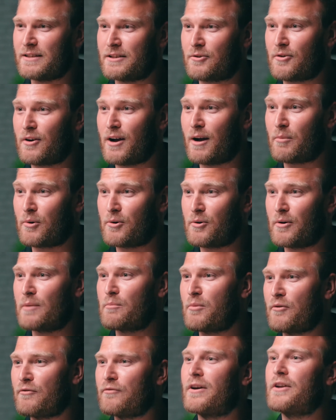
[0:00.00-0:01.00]
in crop row
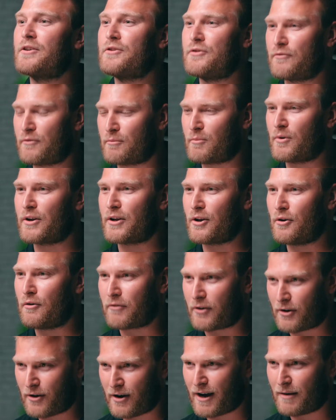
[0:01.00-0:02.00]
and prevent you from running
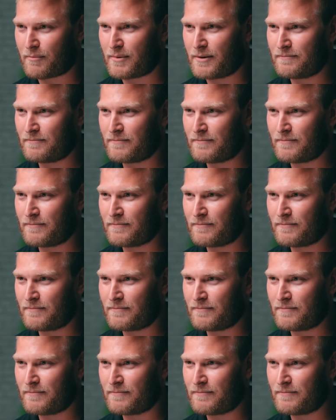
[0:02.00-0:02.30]
over crop.